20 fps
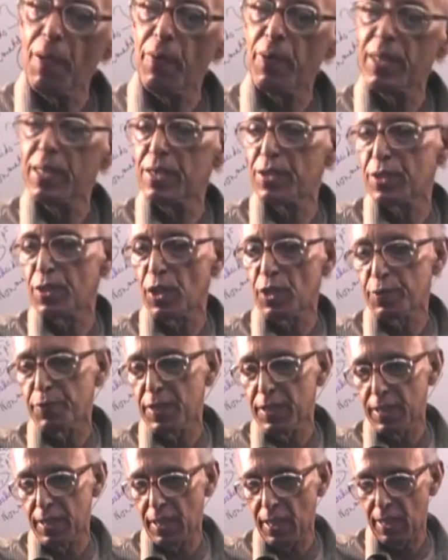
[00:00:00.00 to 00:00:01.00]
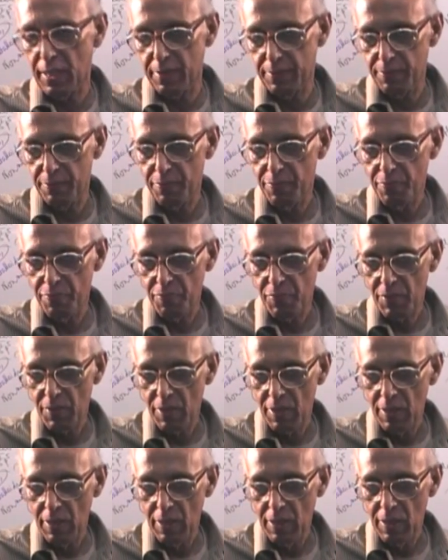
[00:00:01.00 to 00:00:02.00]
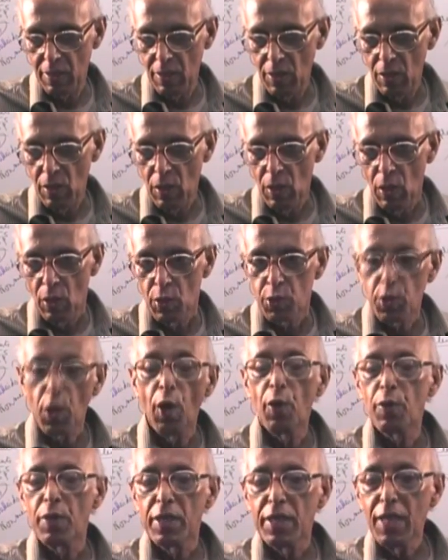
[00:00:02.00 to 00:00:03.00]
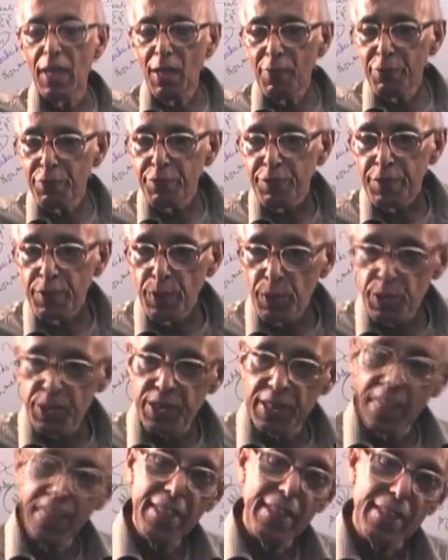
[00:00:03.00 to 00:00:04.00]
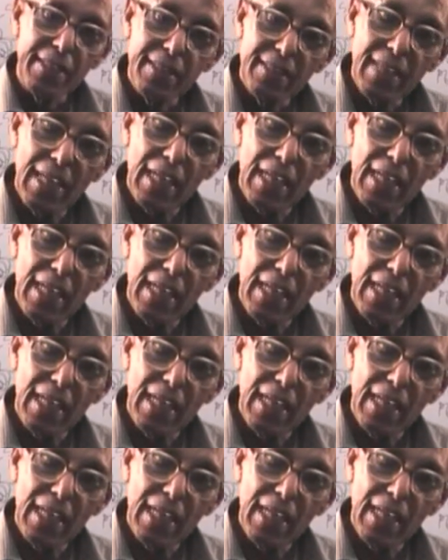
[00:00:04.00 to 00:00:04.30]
power is not very high. So if you see